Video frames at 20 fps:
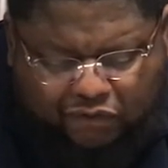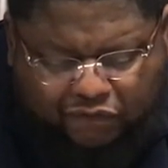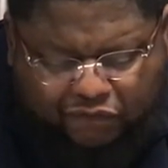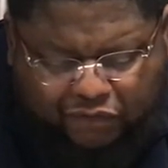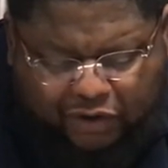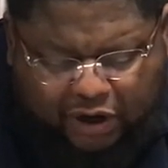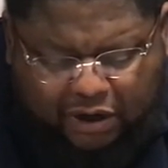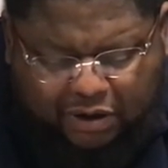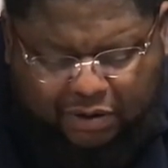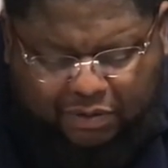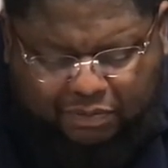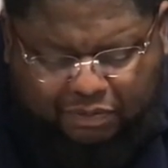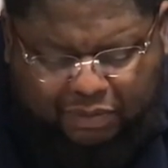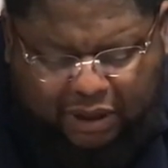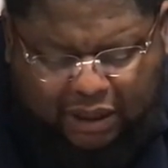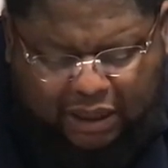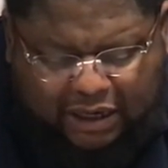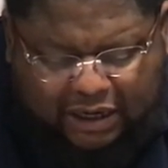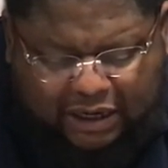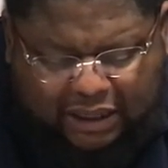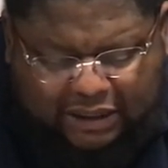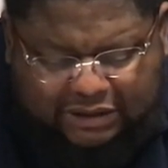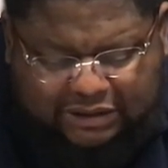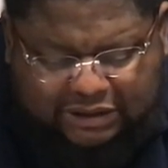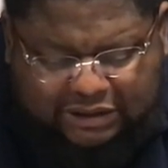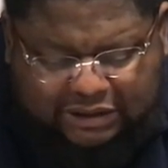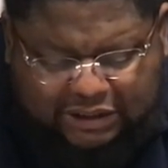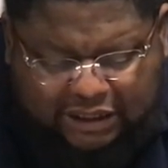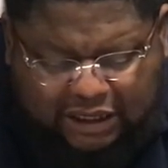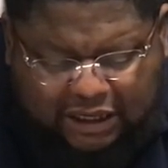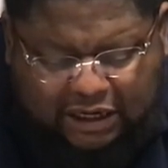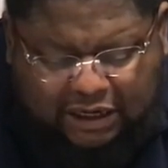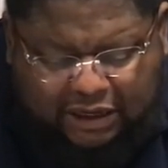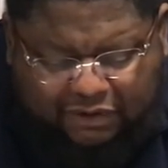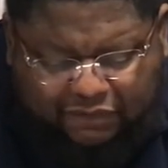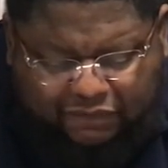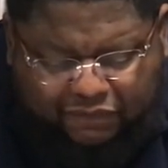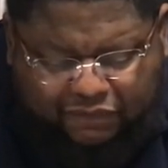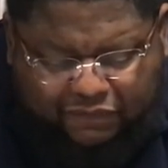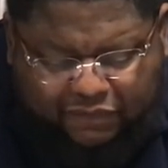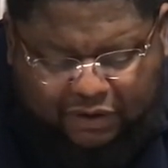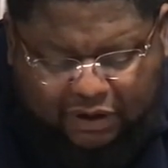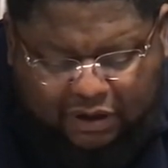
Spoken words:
freedom be an incentive